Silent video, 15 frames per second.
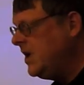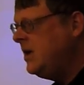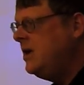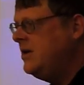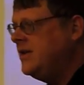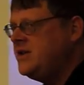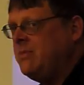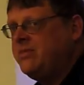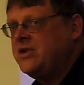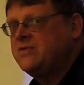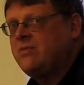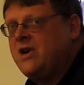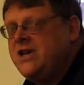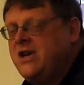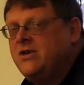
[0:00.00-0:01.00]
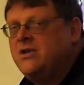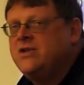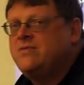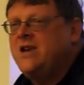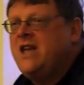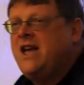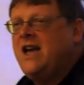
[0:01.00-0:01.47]
The simplest one, you know, is
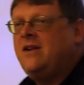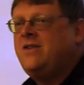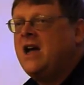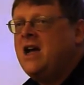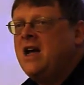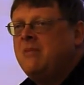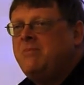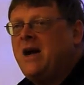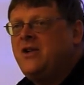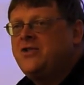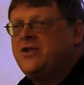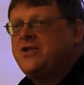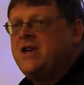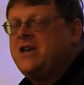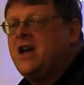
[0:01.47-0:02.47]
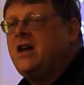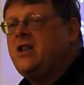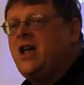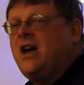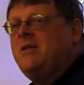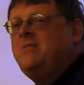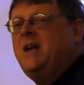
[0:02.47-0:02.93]
when they have bouncers at the
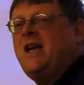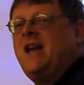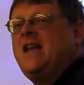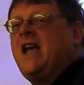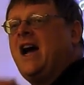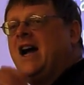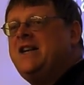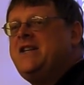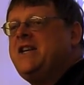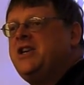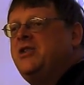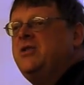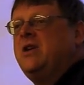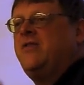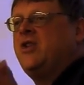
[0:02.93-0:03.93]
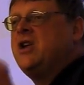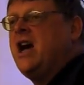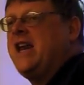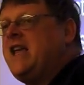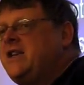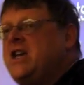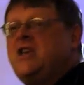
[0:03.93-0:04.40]
club and they ID you, and if you're not
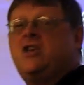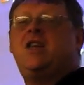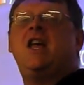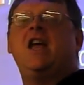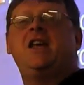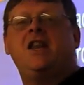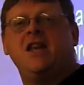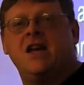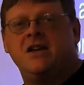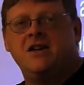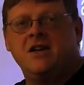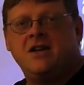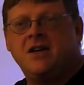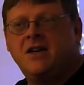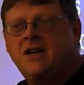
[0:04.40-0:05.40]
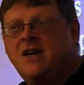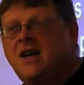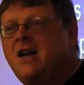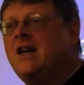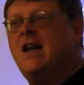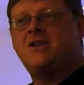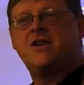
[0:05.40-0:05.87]
18, you can't get in.
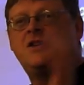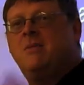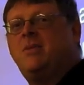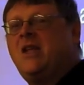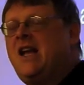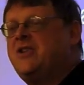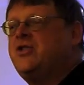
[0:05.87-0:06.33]
That's a simple answer.